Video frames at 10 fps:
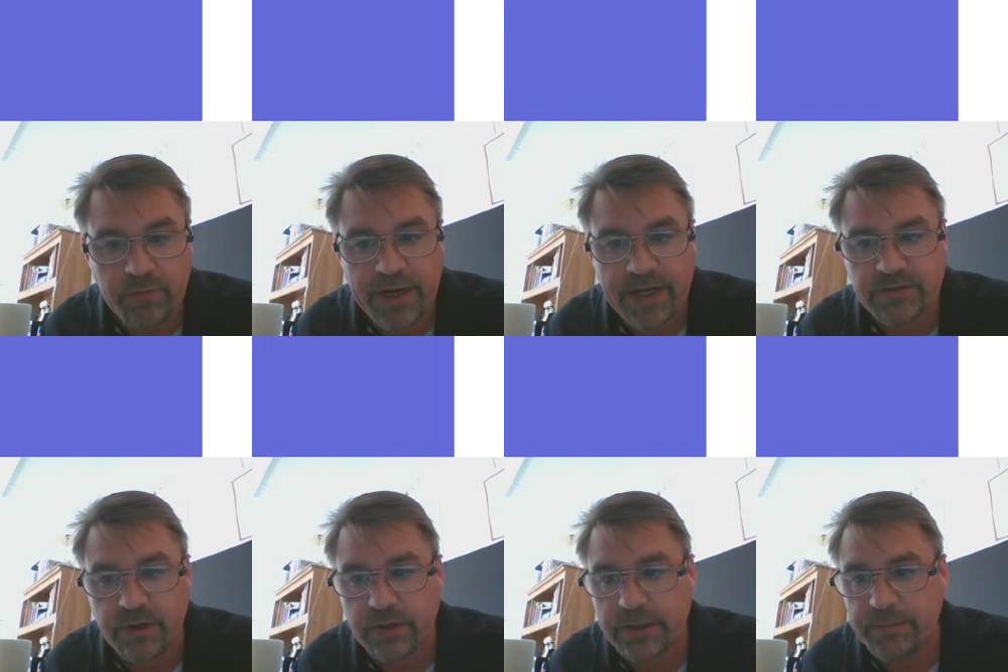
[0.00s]
back to
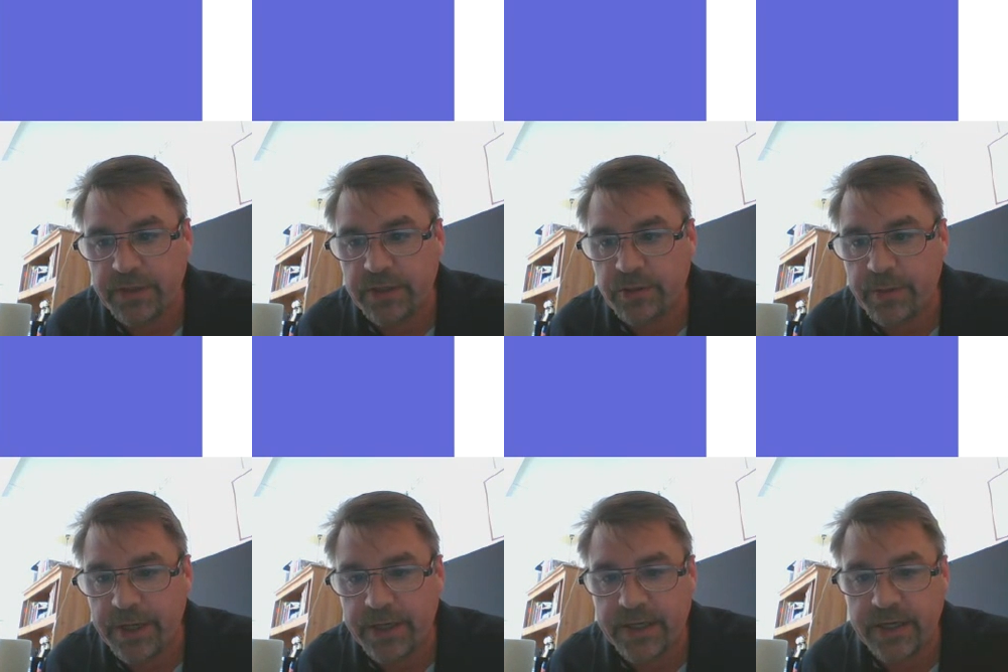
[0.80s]
our limited
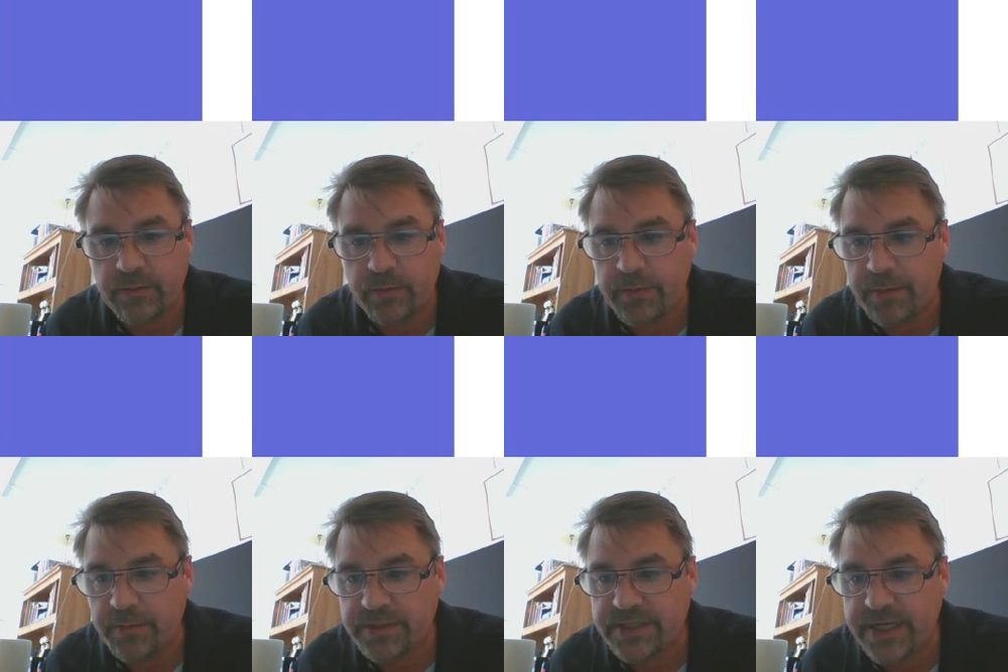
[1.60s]
domain again.
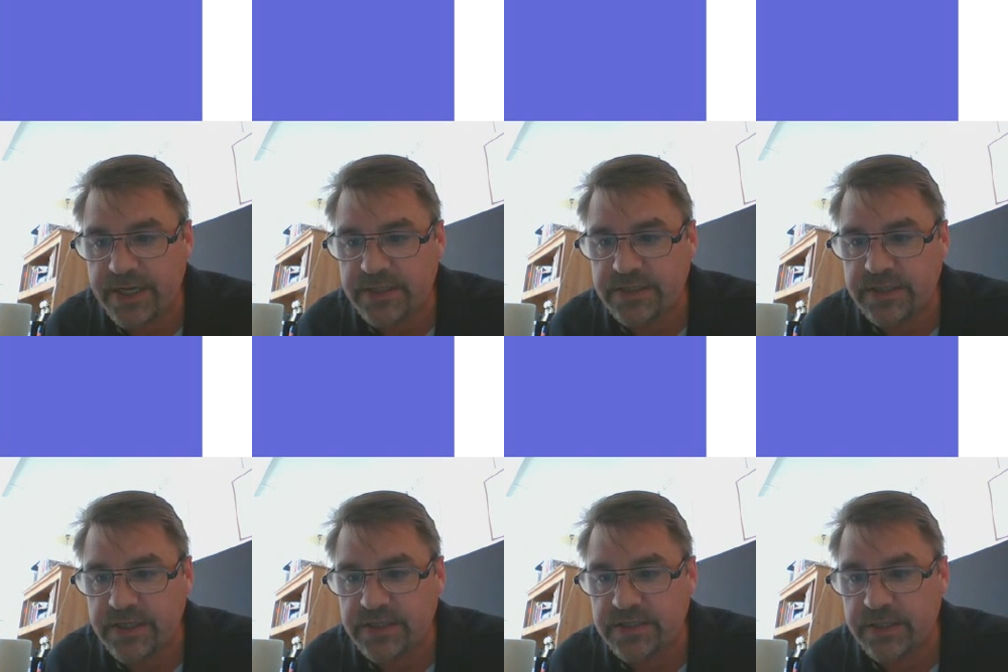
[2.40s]
Remember, tangent
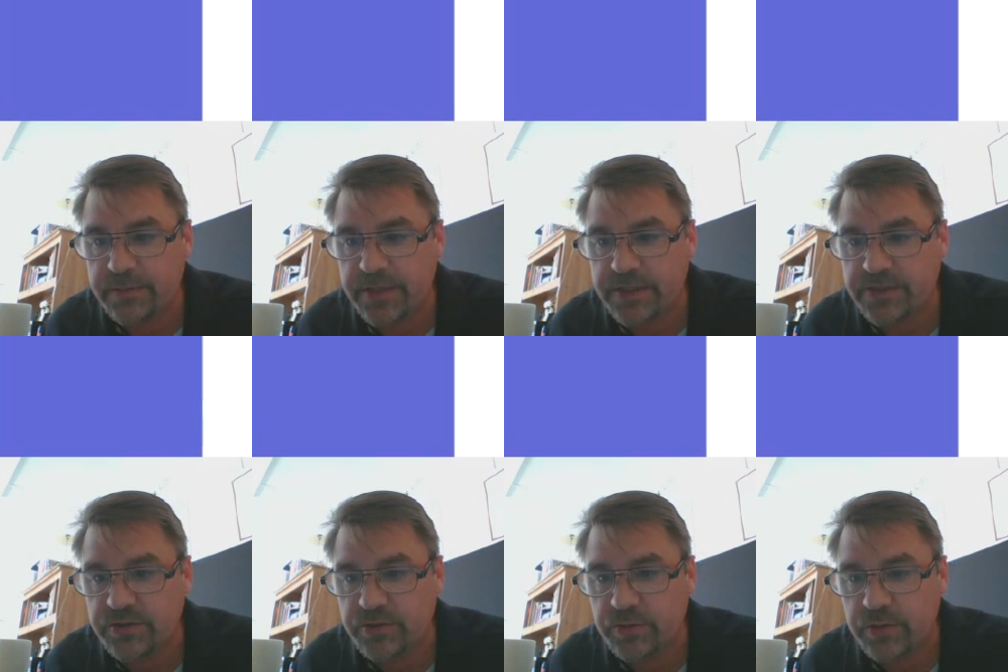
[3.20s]
is limited
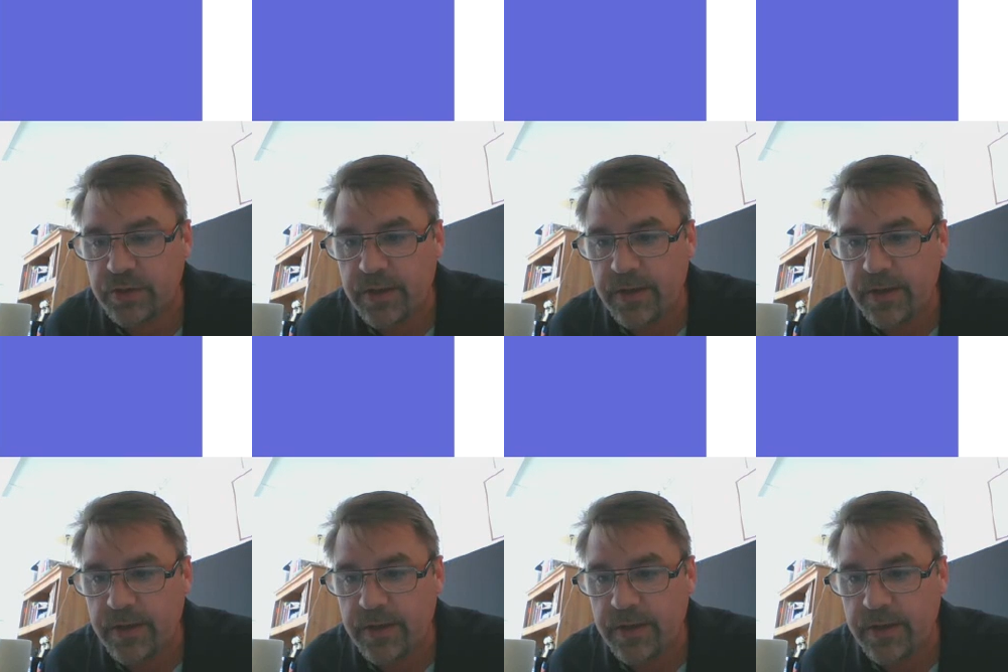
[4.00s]
to